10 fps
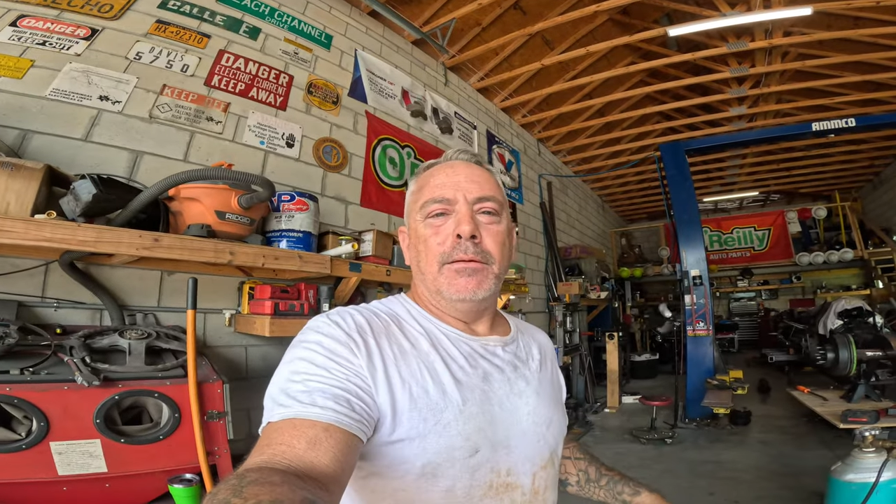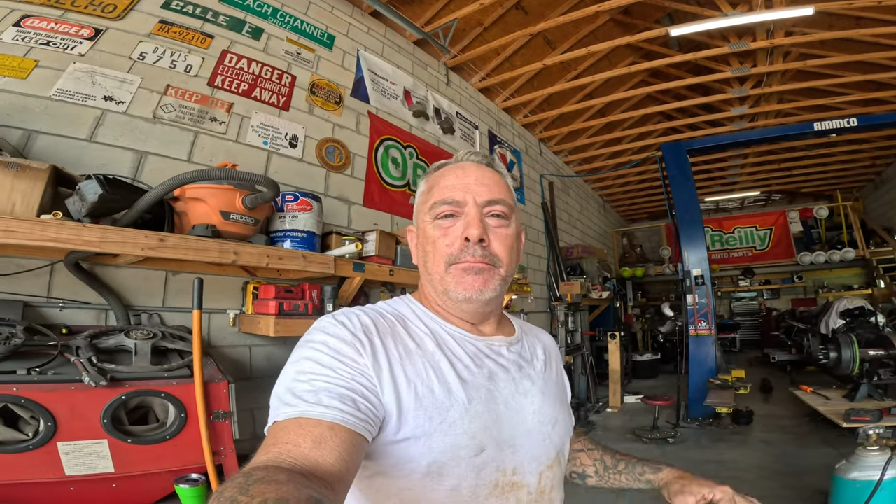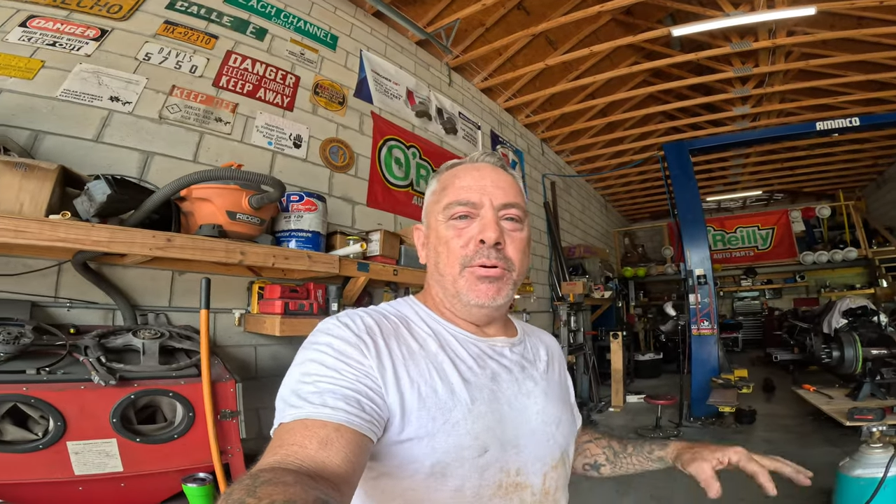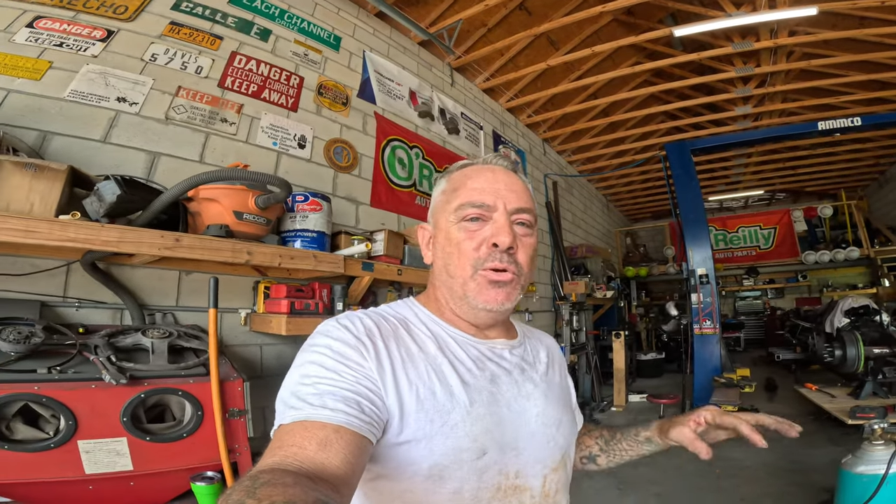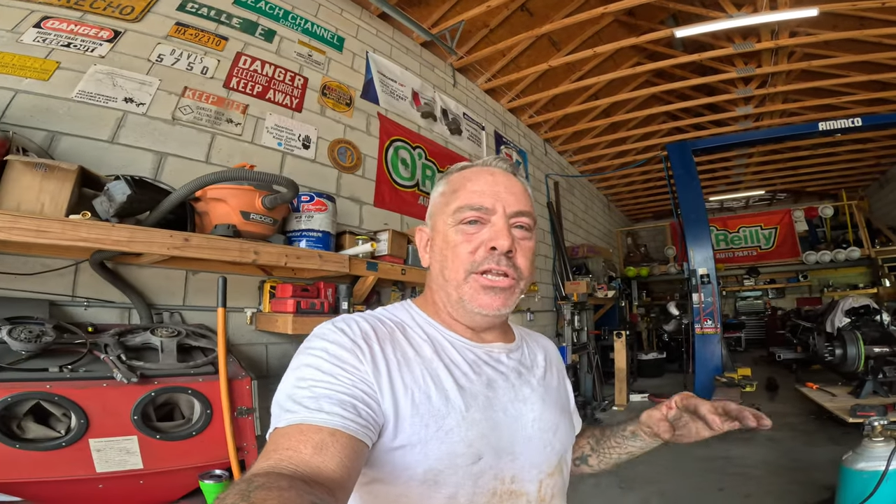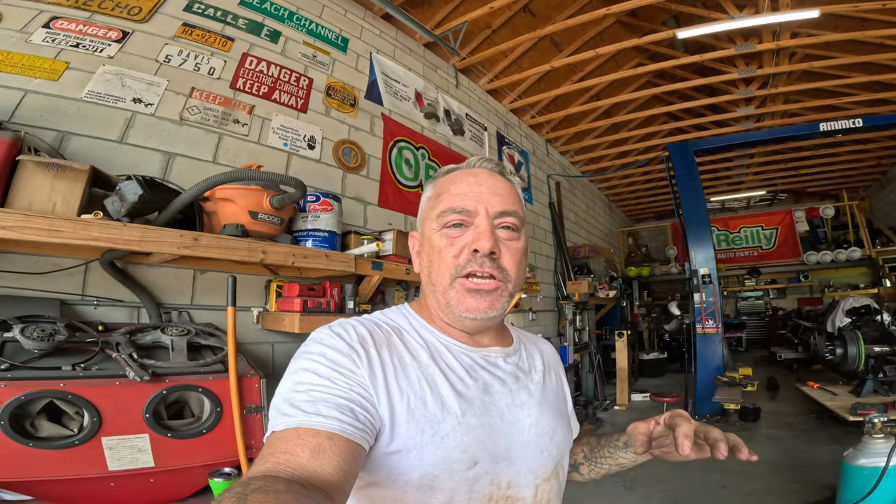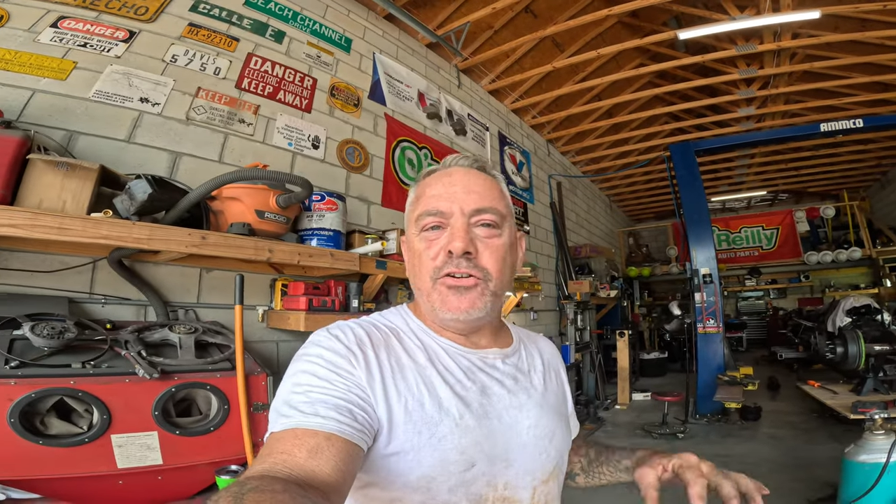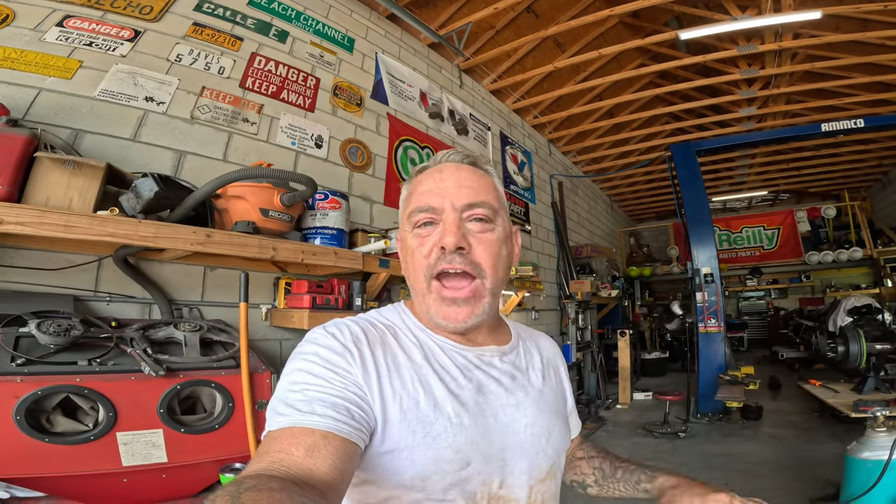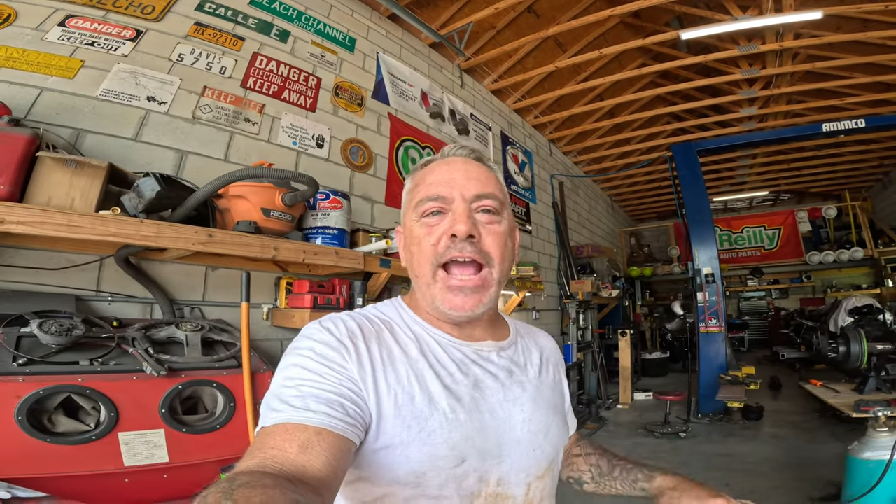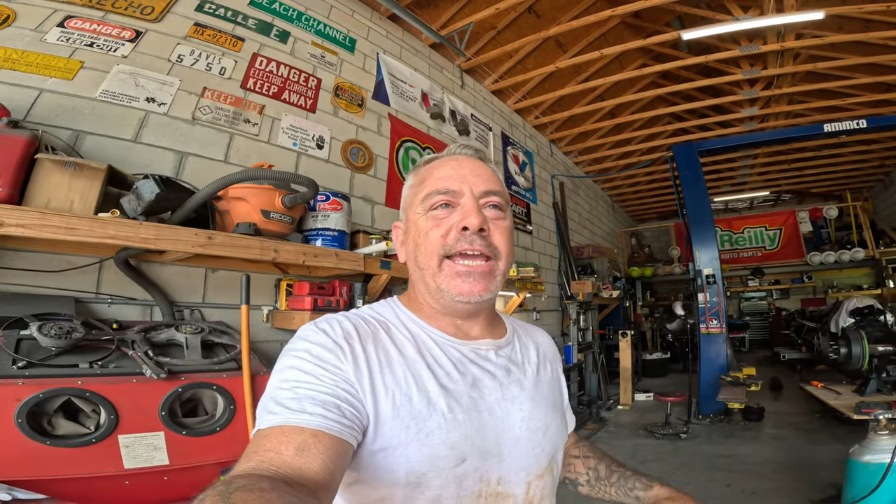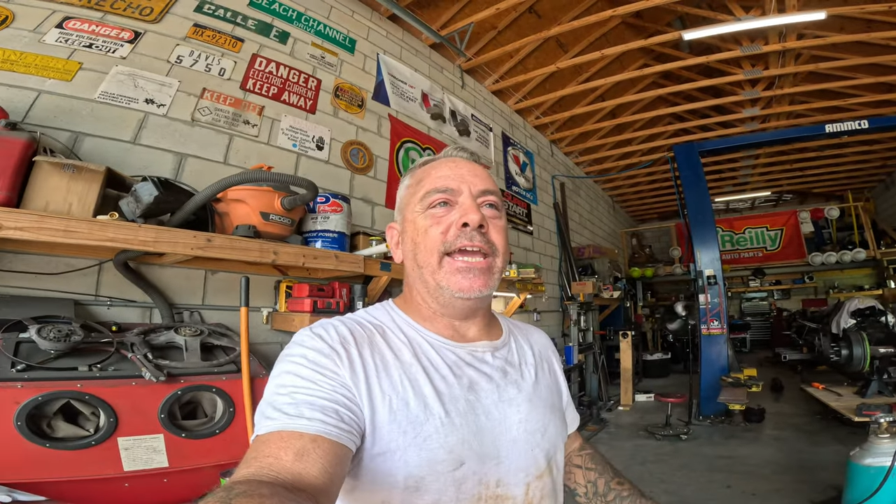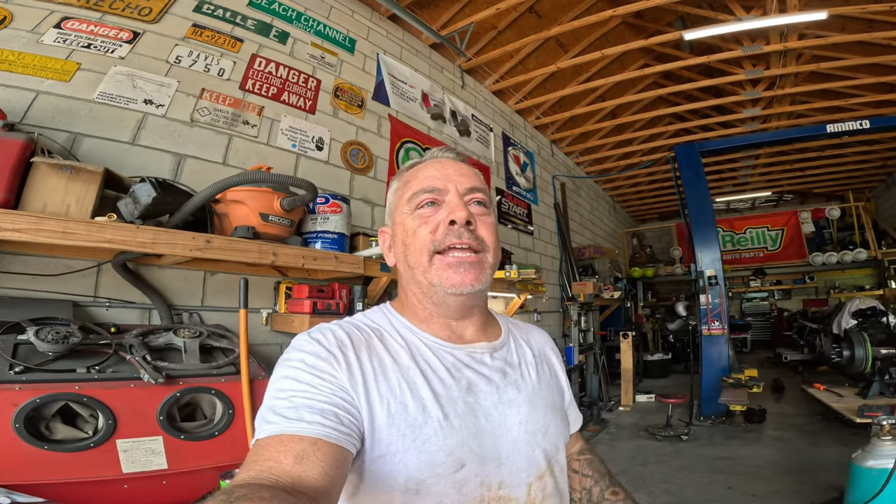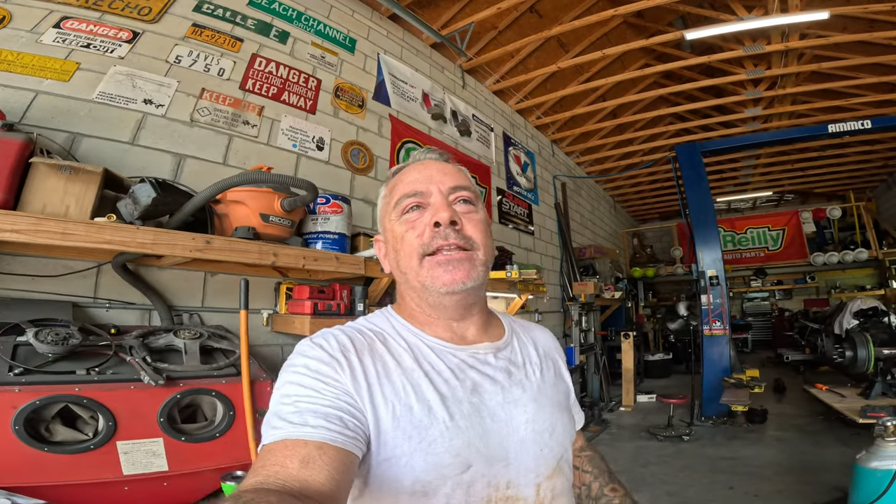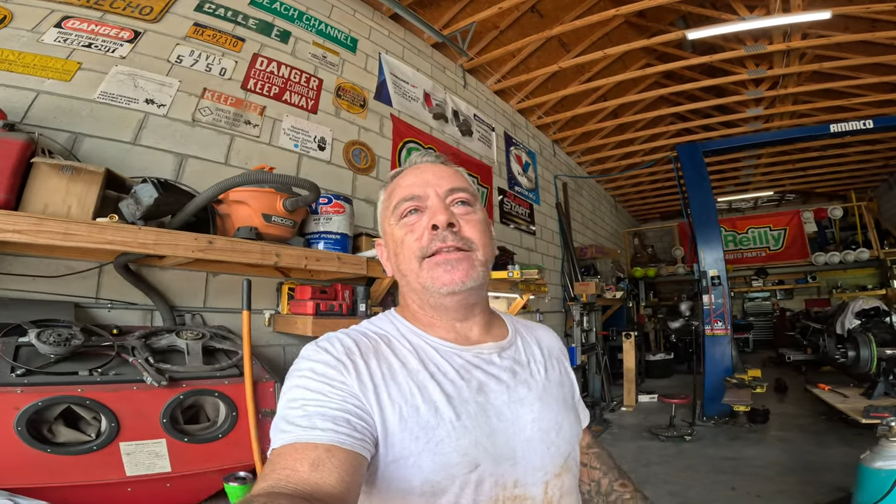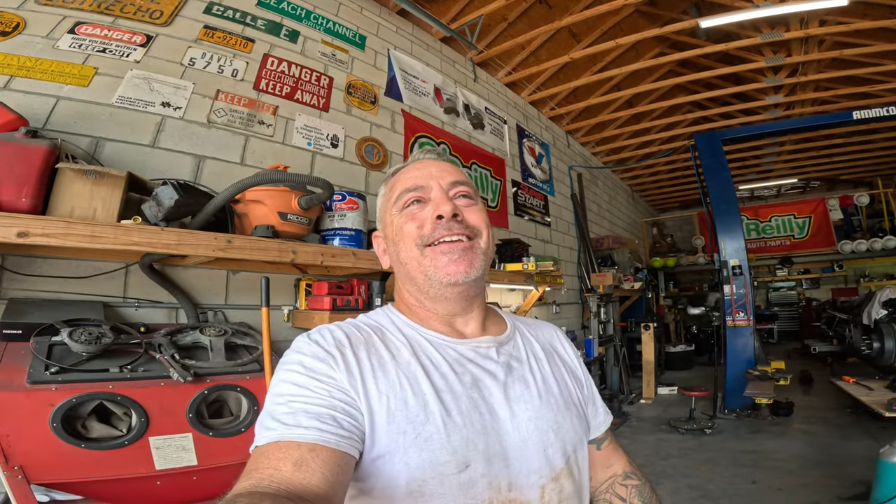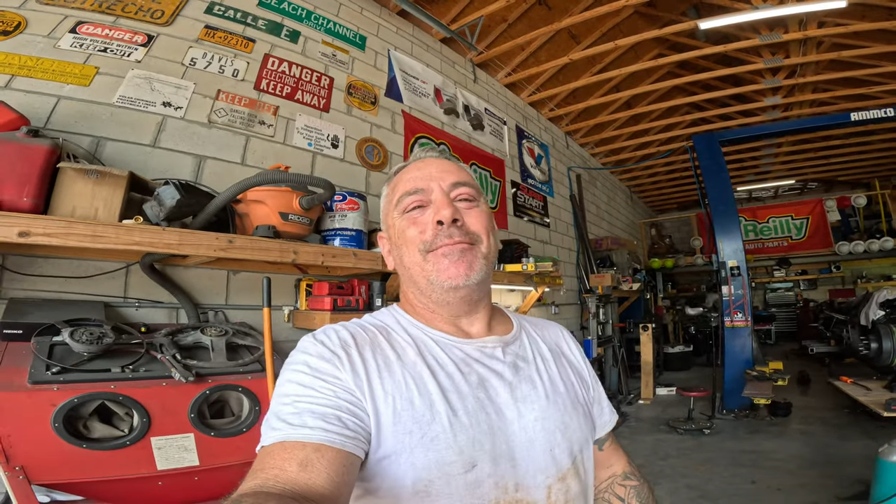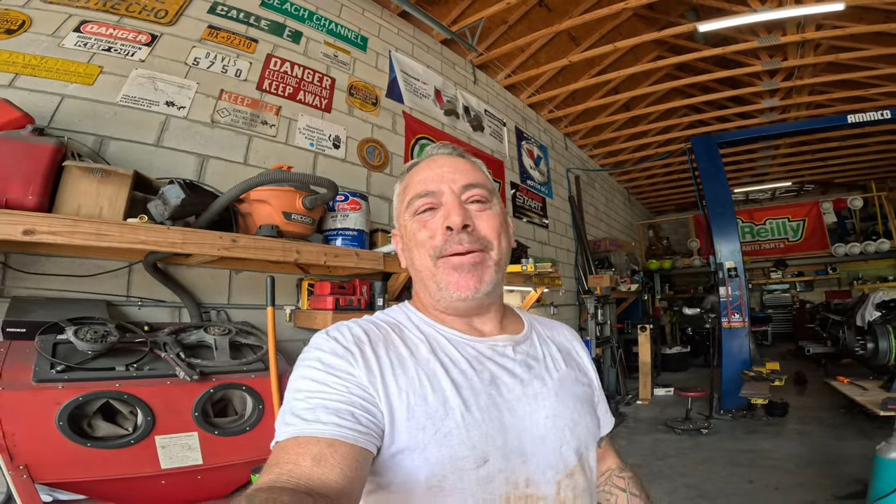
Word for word: booty cracking,